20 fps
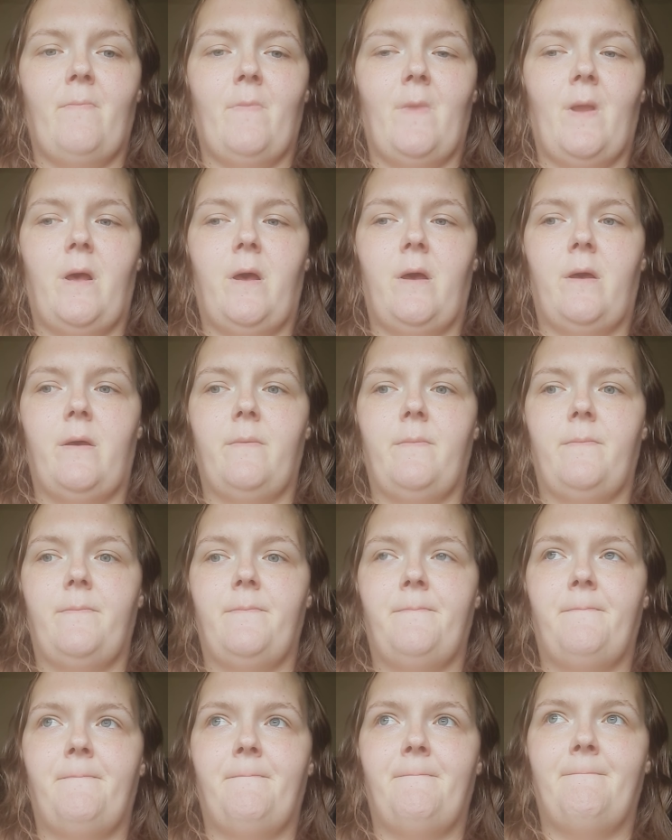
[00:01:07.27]
Um,
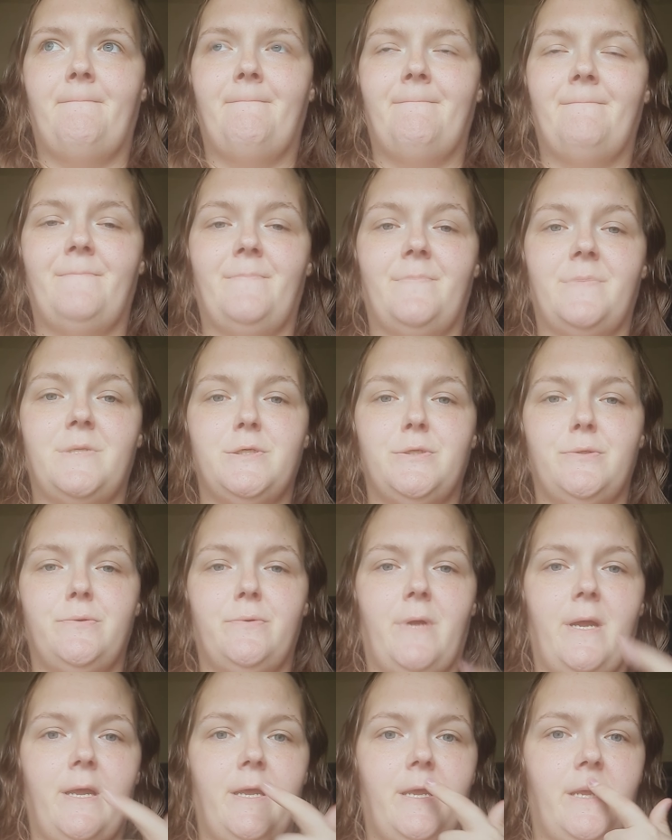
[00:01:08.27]
2
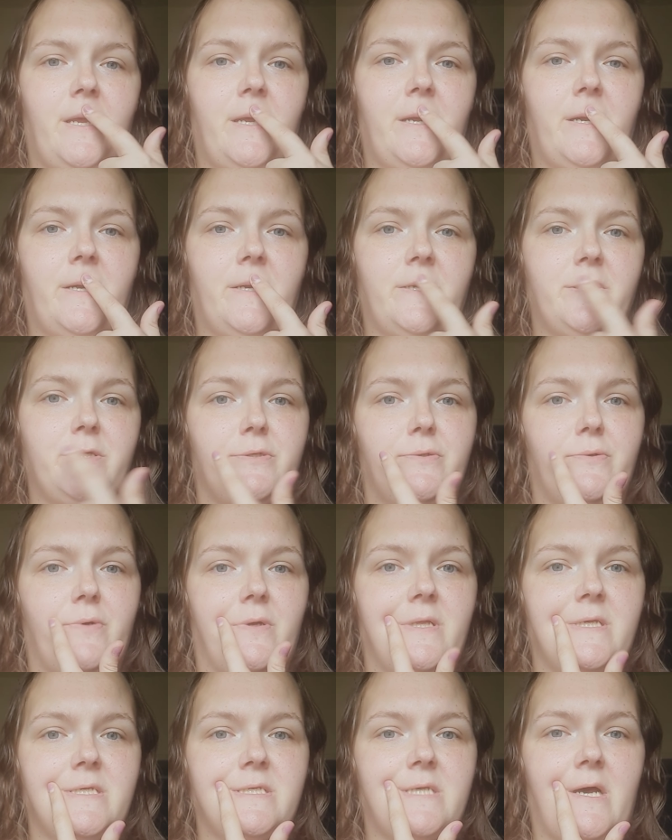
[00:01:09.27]
right here and 2
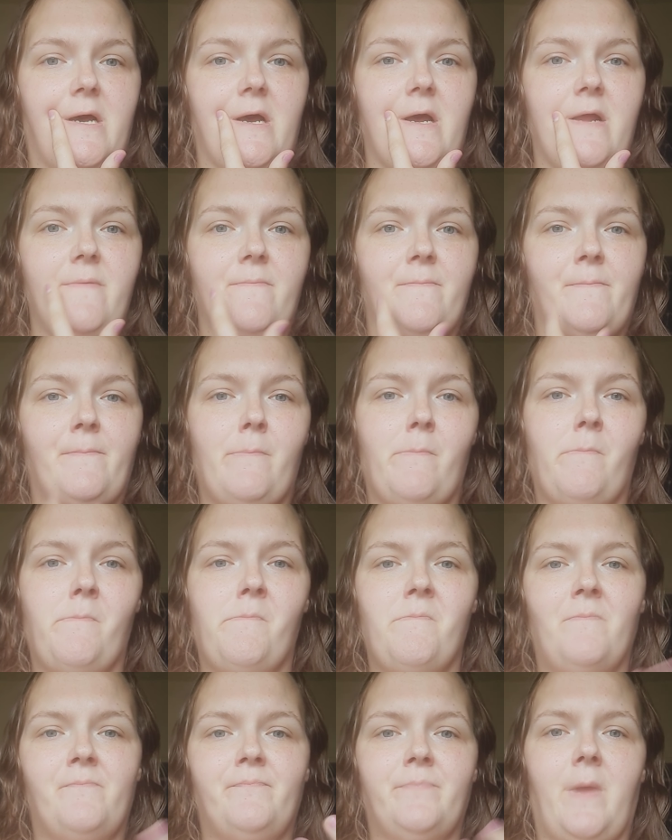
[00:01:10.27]
on the side.
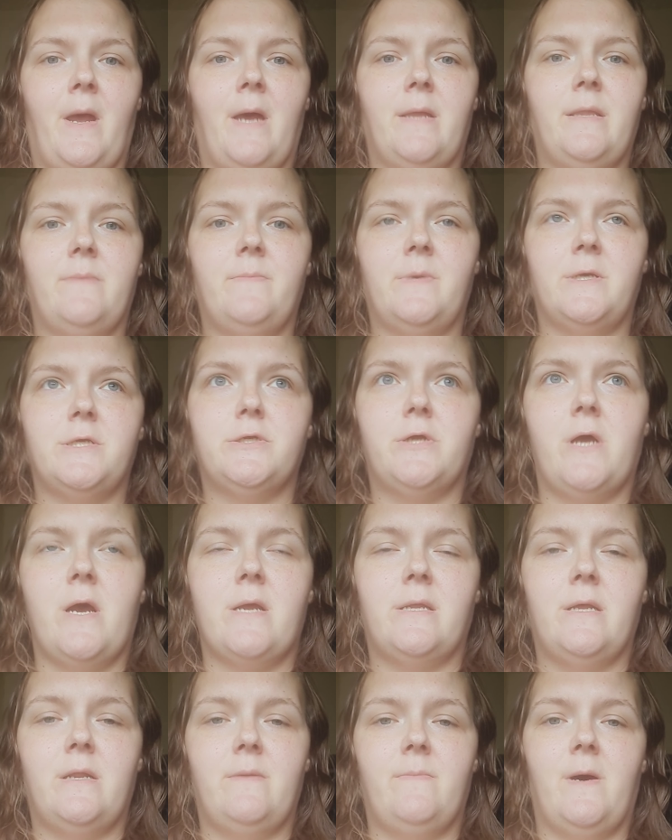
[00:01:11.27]
Had them
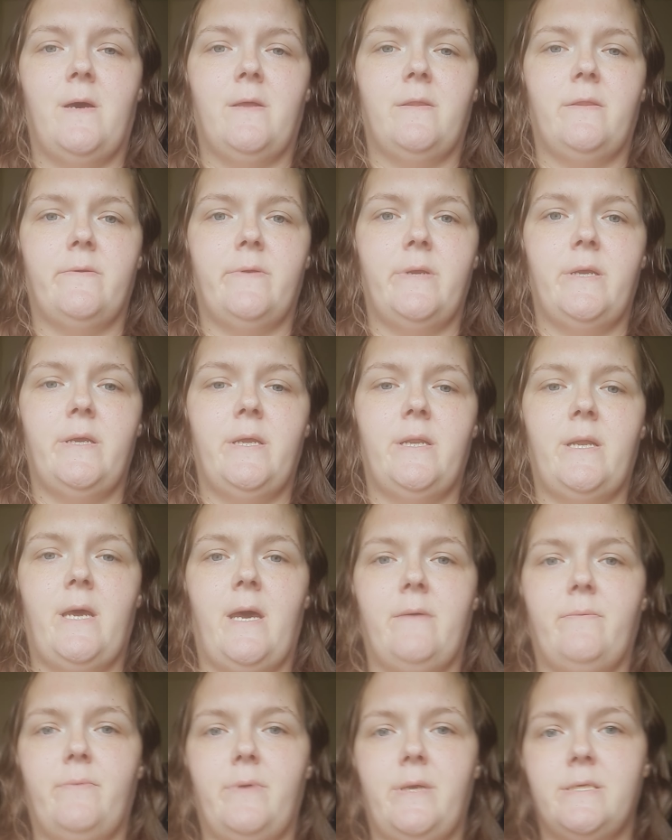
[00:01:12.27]
extracted about
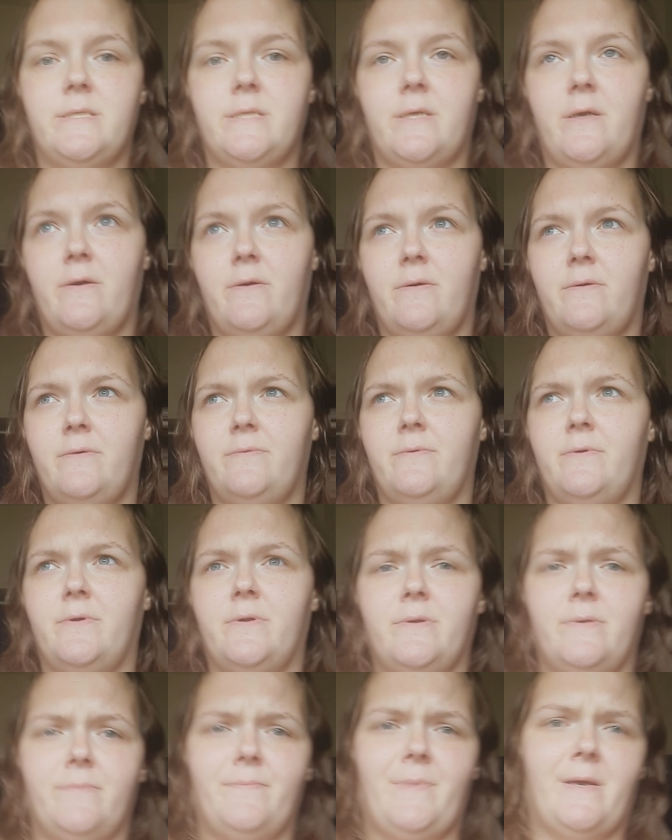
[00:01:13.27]
3.5 weeks ago,
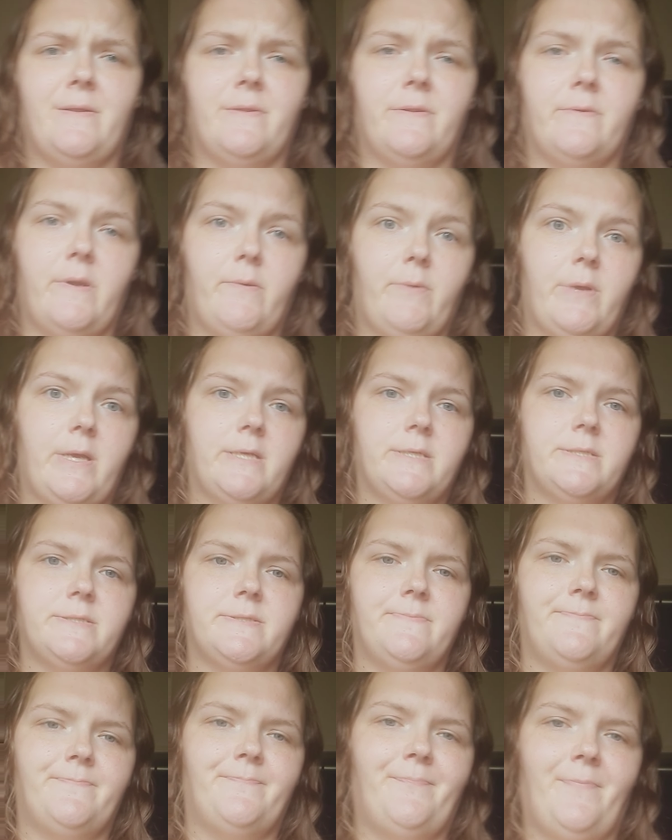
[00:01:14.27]
or about 3 weeks.
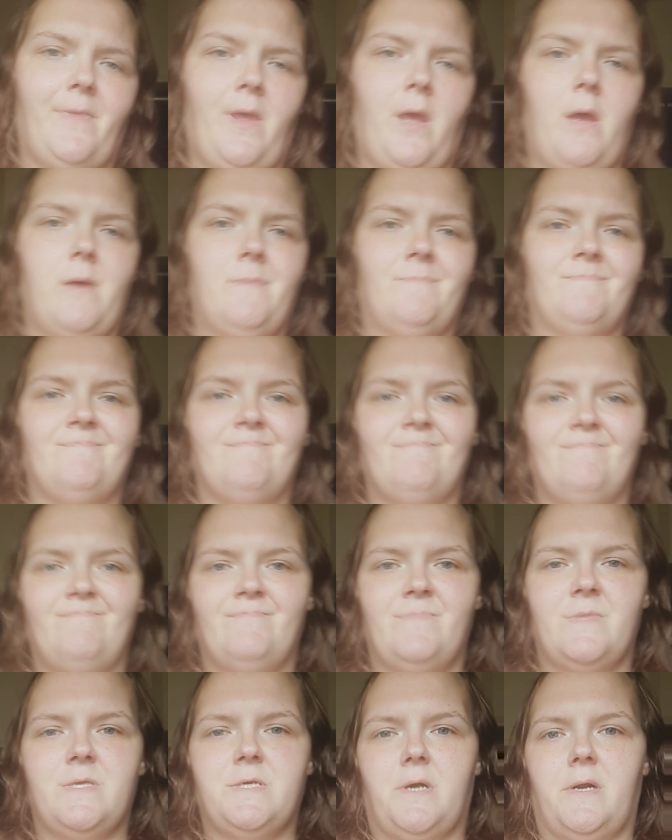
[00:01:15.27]

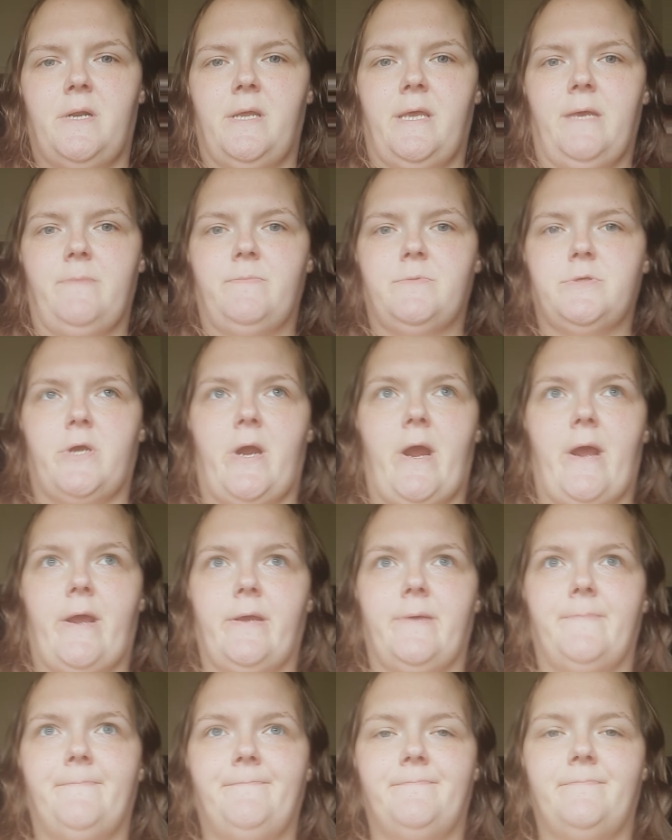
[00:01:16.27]
It's hard to keep track.
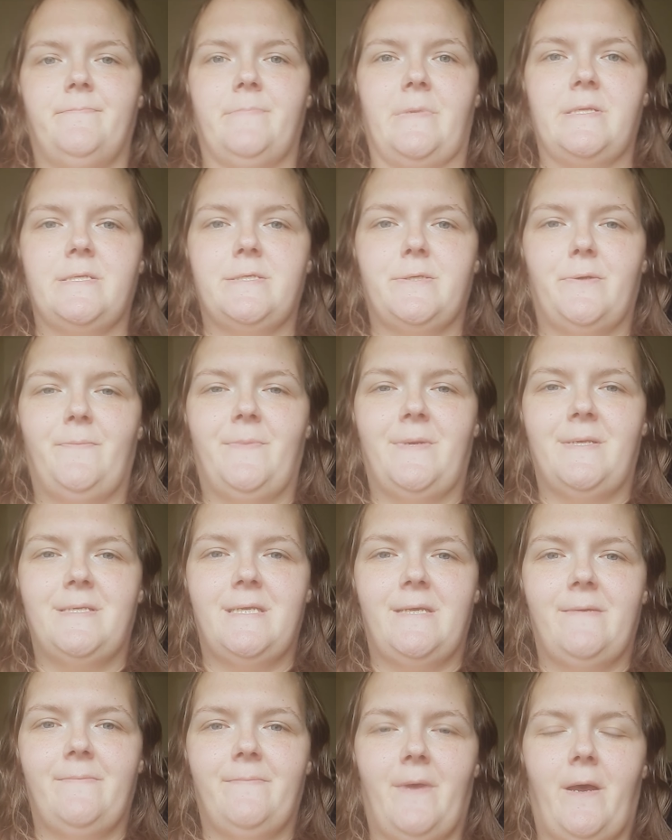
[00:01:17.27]
Been so busy.